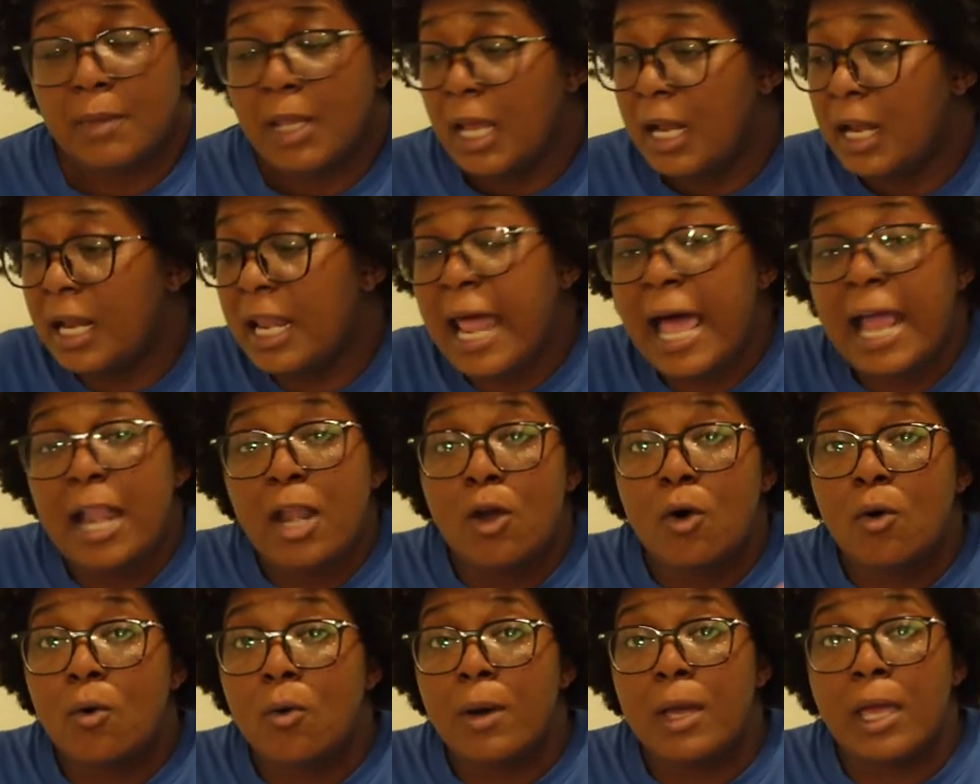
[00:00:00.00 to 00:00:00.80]
Not
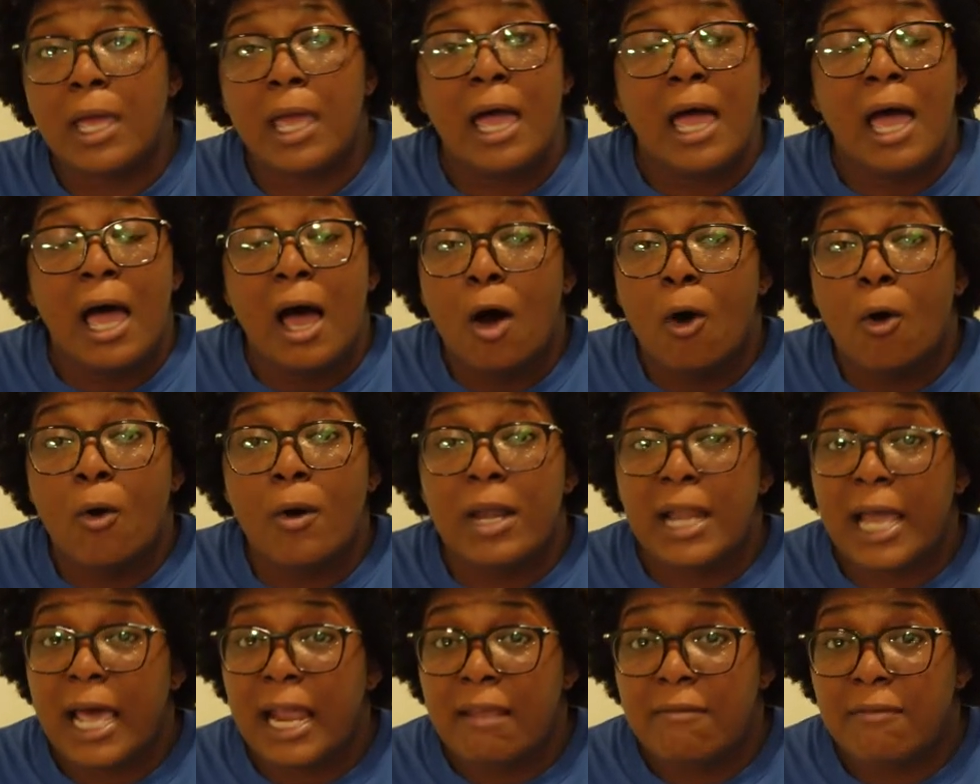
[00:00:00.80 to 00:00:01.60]
knowing or
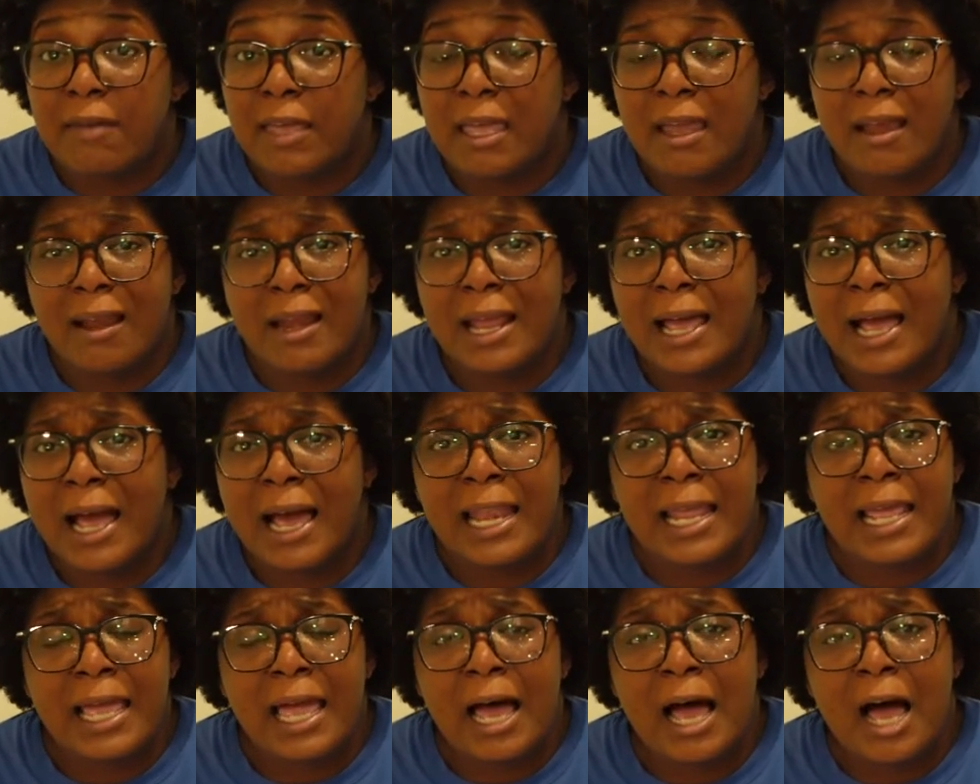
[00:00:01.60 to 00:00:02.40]
not even caring that I
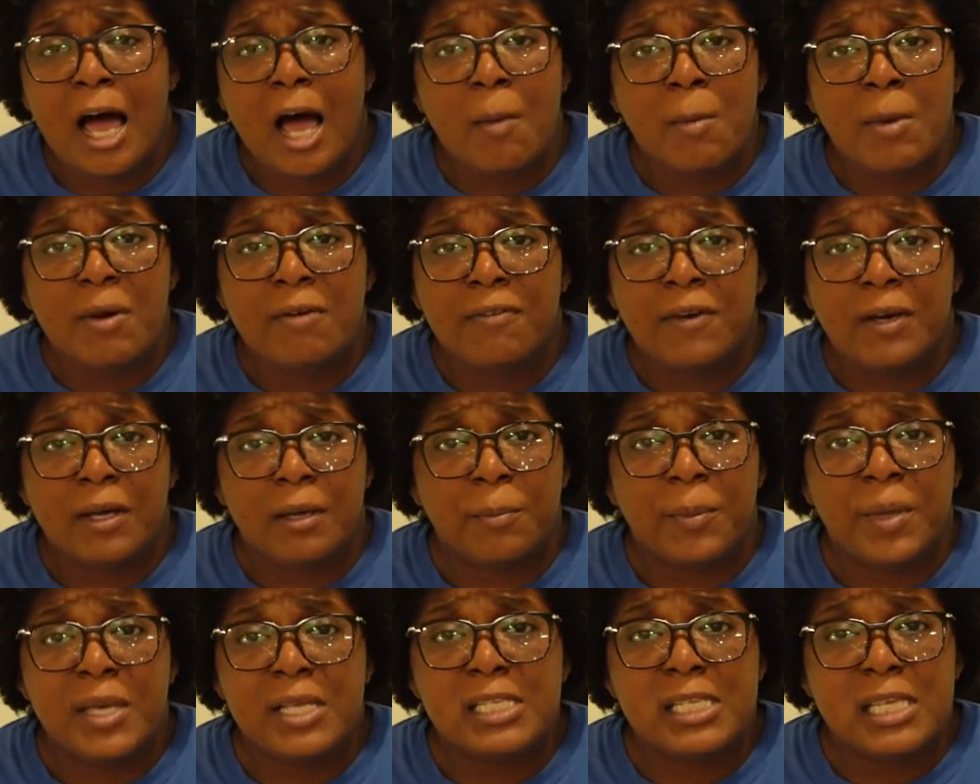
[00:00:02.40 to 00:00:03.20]
didn't got all
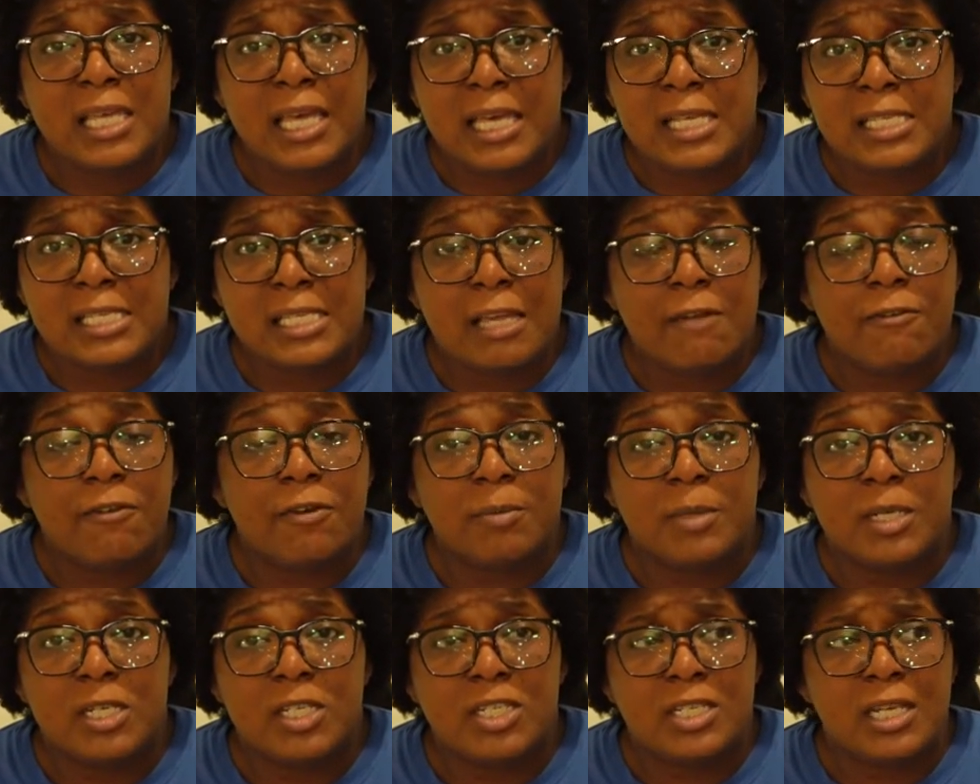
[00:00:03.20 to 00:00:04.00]
motherfucking PTSD from
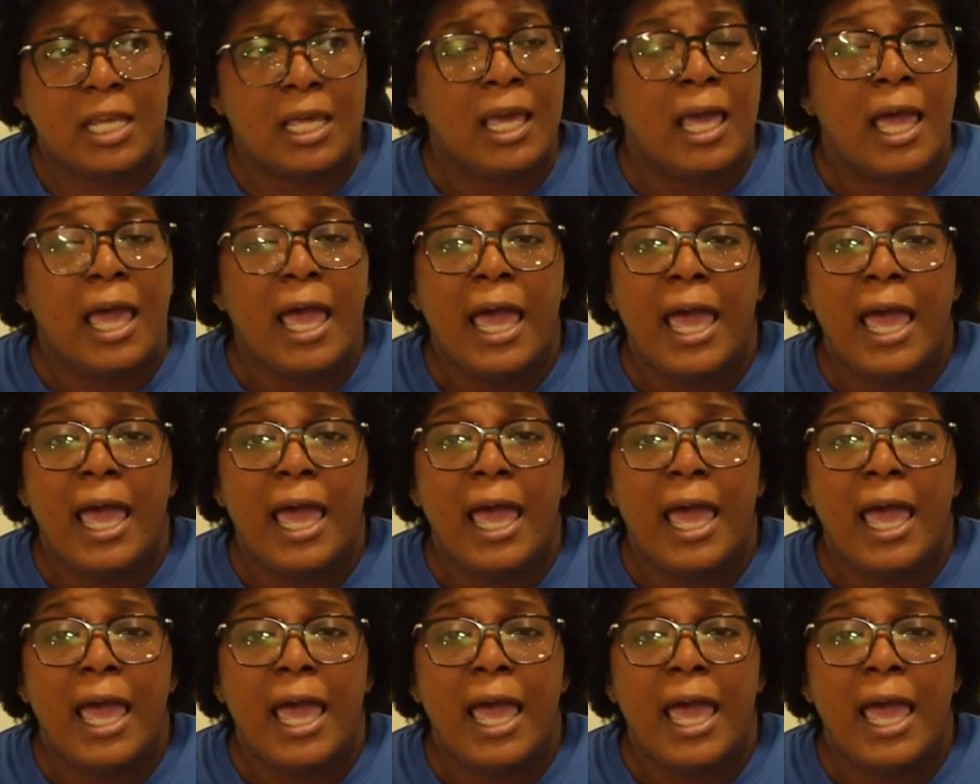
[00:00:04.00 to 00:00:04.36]
this shit.